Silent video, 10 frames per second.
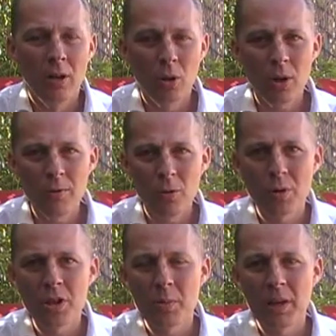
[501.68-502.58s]
Looking
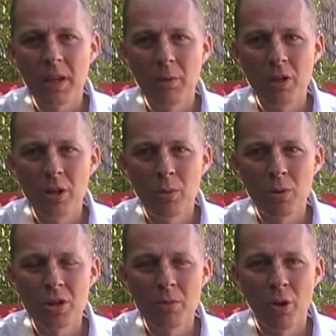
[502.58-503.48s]
forward to speaking with you
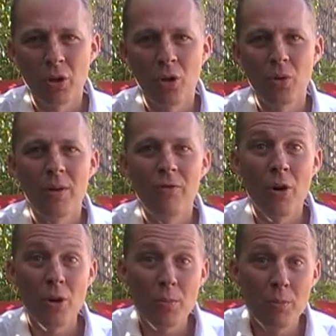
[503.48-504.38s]
more tomorrow.
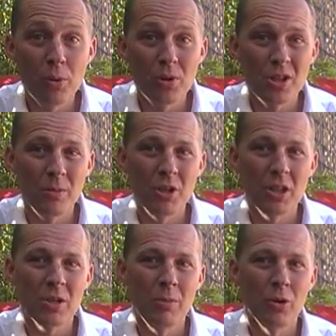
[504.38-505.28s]
Very important
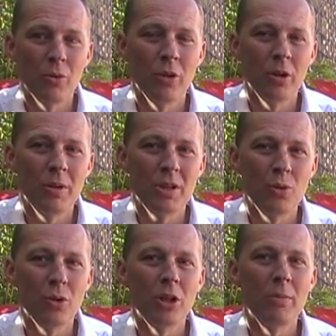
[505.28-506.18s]
subject tomorrow. We're going to be
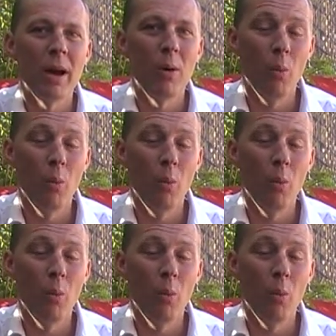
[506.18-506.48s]
talking about